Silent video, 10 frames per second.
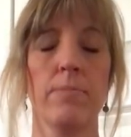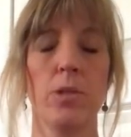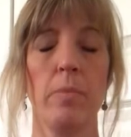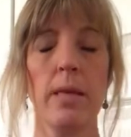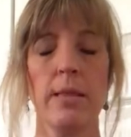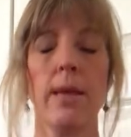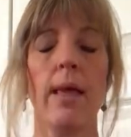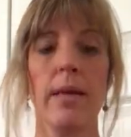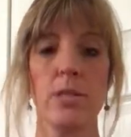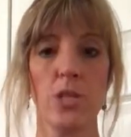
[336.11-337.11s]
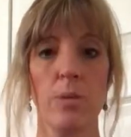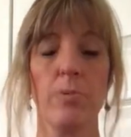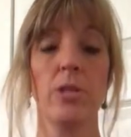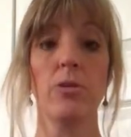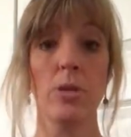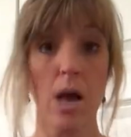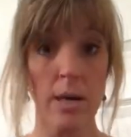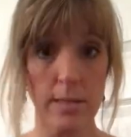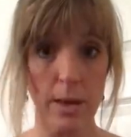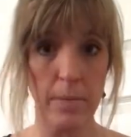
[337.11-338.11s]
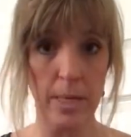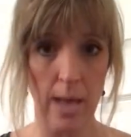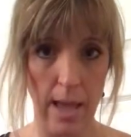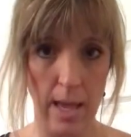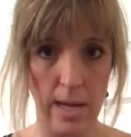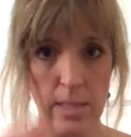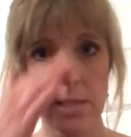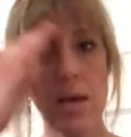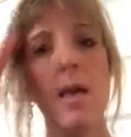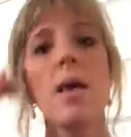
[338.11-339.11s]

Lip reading: you make that hand shape with your non-dominant hand,